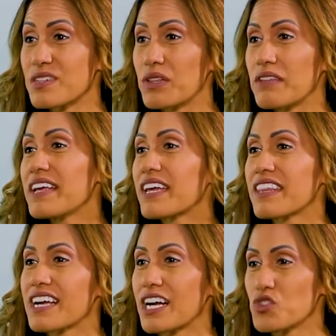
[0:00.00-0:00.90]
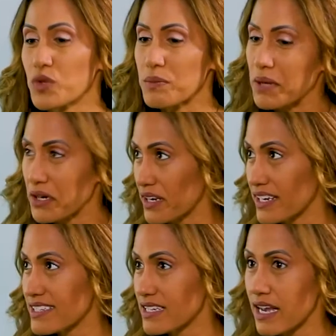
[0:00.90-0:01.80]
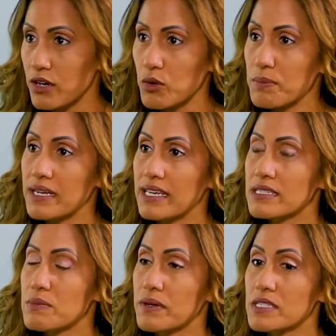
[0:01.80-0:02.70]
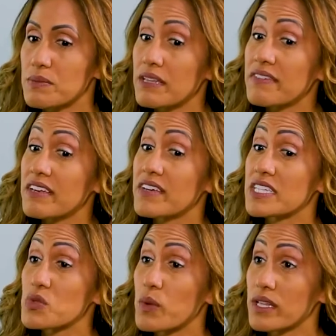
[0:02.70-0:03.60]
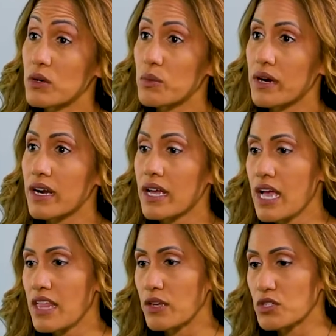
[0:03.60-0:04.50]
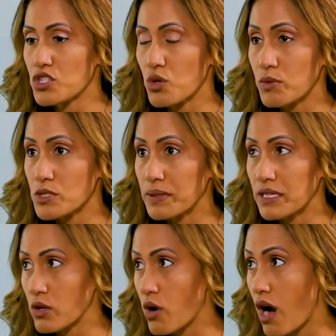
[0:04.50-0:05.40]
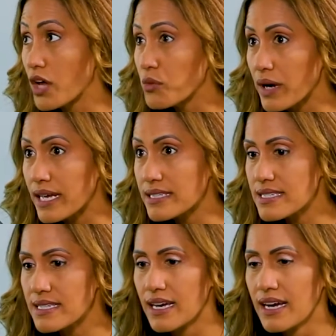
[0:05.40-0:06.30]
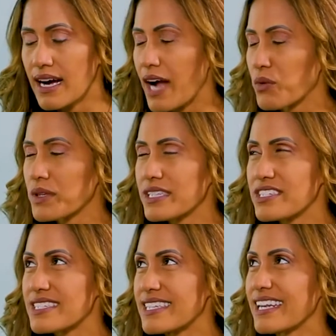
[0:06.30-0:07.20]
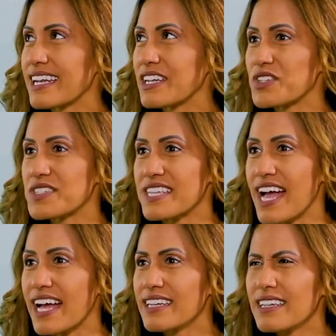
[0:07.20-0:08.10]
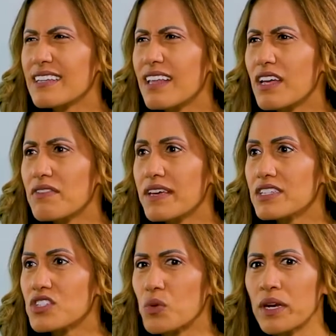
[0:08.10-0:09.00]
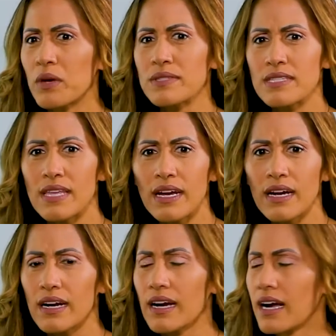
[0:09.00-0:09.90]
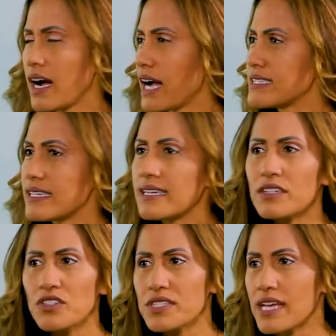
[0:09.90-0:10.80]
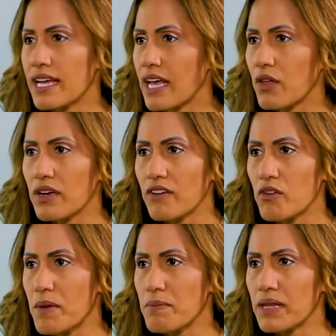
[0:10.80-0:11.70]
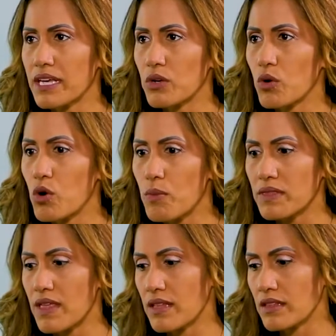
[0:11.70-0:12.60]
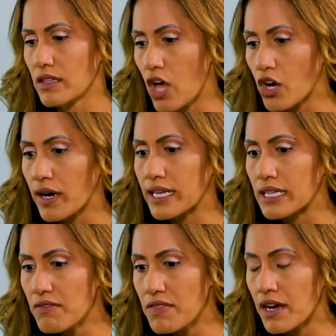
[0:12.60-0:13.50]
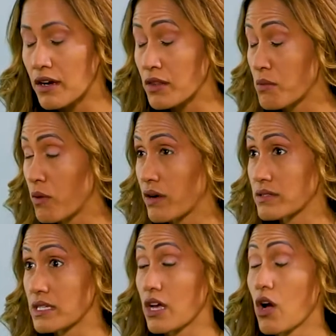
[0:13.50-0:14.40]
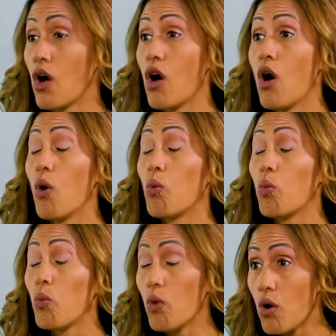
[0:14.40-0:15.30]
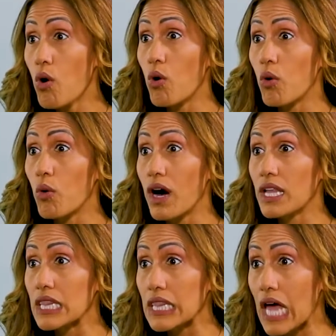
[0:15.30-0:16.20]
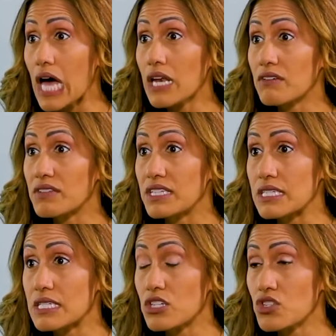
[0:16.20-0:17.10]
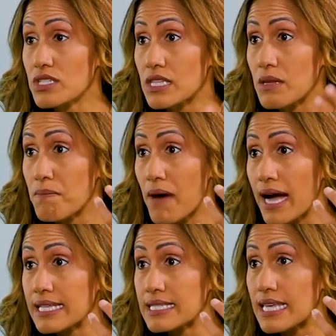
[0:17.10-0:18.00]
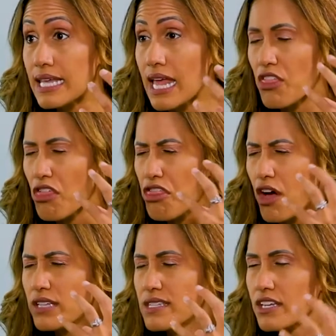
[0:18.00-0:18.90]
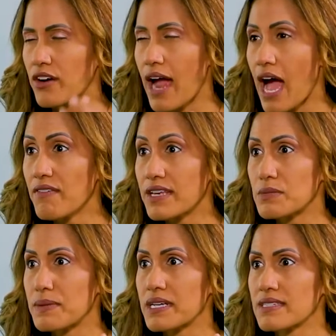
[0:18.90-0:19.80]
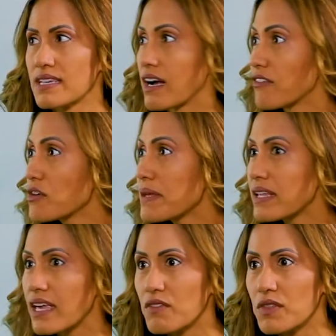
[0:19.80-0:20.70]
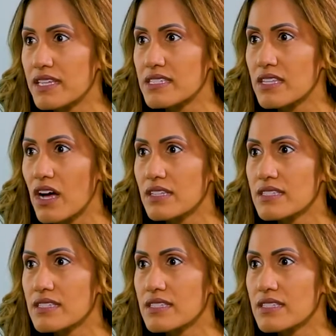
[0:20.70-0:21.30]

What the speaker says: Living out of the country, period, is an eye-opening experience. But living in Venezuela, where there was so much political unrest, I really just didn't understand a lot of it. So when I was there, I didn't understand how the government played a role. But then the longer I lived there, the more I was like, whoa, a lot of the decisions and the mindset and the thoughts that you're having is because the government gave you these thoughts.